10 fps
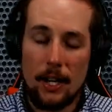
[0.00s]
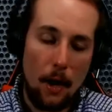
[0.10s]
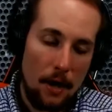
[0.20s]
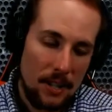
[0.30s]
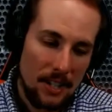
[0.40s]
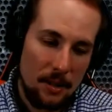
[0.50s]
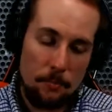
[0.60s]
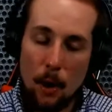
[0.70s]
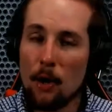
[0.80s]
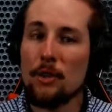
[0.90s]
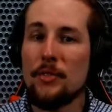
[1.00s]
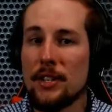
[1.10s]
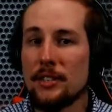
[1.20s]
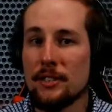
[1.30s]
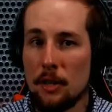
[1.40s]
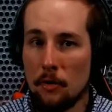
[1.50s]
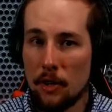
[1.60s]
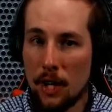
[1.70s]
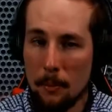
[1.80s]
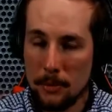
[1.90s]
Now, I think that part of this is an
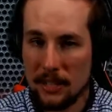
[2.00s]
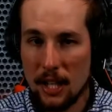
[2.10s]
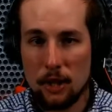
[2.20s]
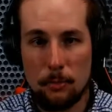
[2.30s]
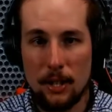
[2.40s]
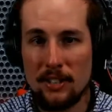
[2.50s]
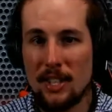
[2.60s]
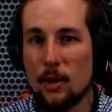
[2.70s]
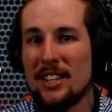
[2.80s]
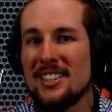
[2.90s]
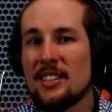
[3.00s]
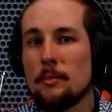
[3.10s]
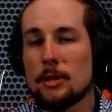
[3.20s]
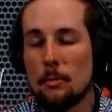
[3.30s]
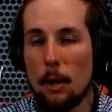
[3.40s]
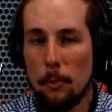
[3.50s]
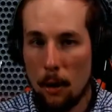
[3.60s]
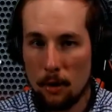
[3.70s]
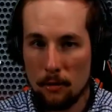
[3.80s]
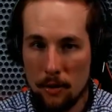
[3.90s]
overcompensation because there is some small
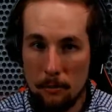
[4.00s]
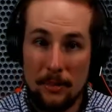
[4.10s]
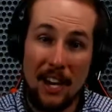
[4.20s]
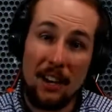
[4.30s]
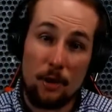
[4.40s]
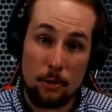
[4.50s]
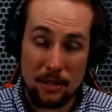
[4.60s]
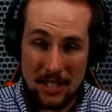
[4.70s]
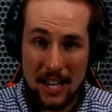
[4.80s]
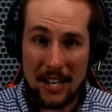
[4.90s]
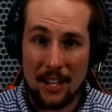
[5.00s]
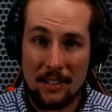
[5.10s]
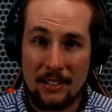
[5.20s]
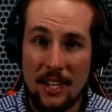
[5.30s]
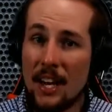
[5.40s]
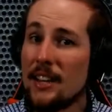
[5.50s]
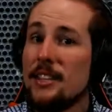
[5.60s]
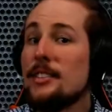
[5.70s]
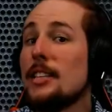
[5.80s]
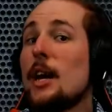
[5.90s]
part of them that understands
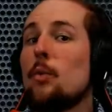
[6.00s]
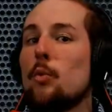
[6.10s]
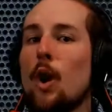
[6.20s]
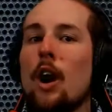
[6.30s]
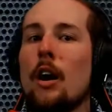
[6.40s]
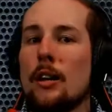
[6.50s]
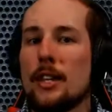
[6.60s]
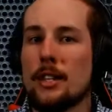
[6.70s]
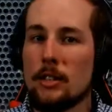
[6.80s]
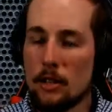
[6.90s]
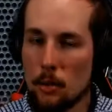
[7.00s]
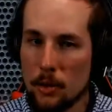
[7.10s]
this is a wrong thing to do.